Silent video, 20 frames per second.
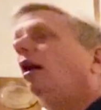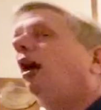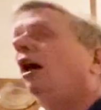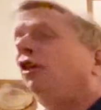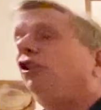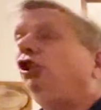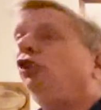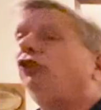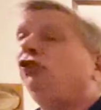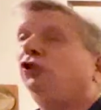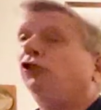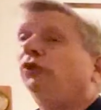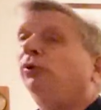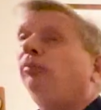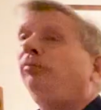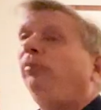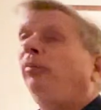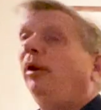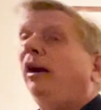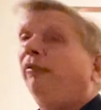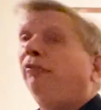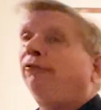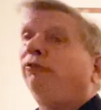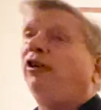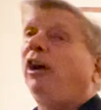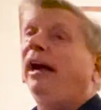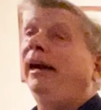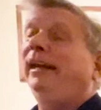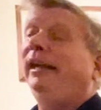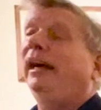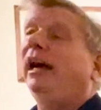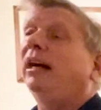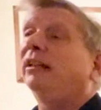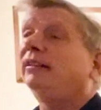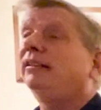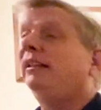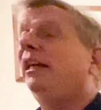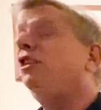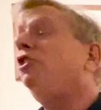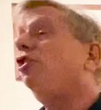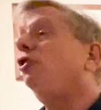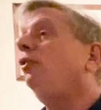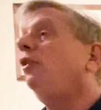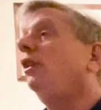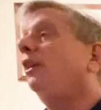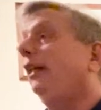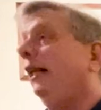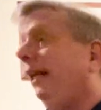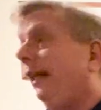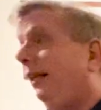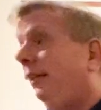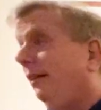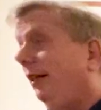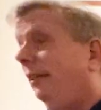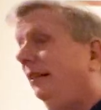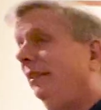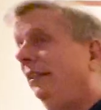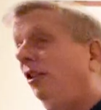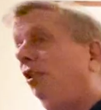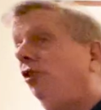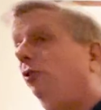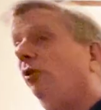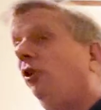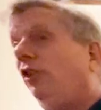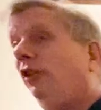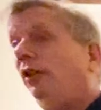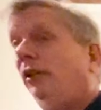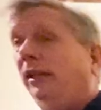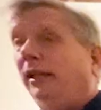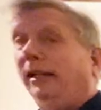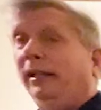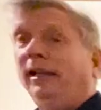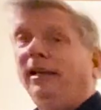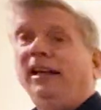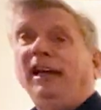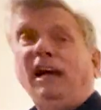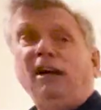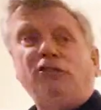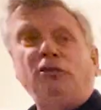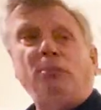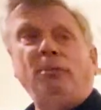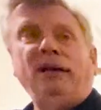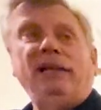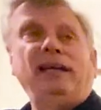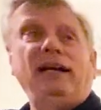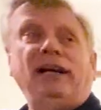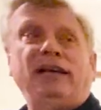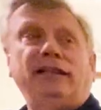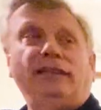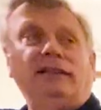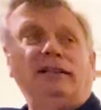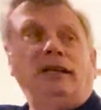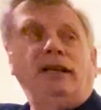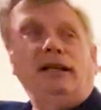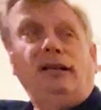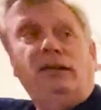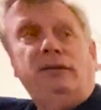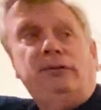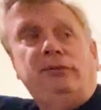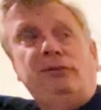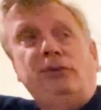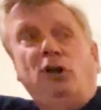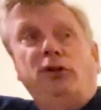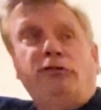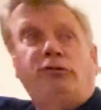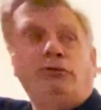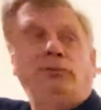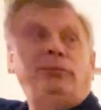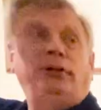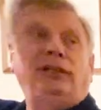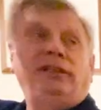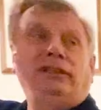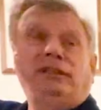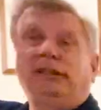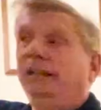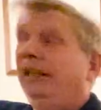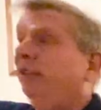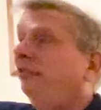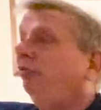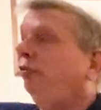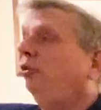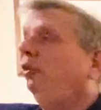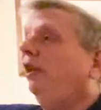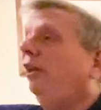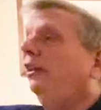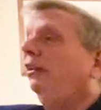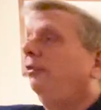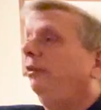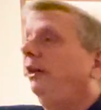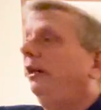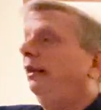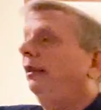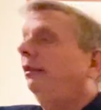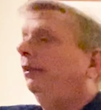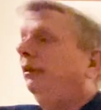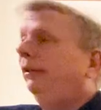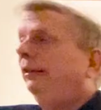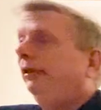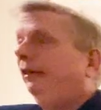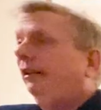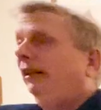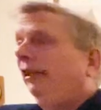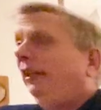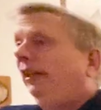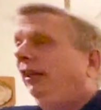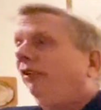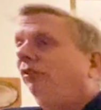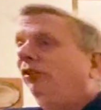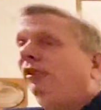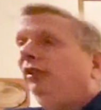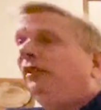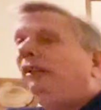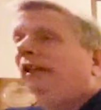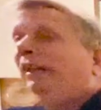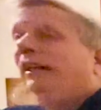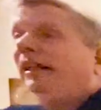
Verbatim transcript: on YouTube on Friday. I'll send you the link. I'll send you all the link. Everybody got a uh, note from me in the last few days, right? Yeah, Even the,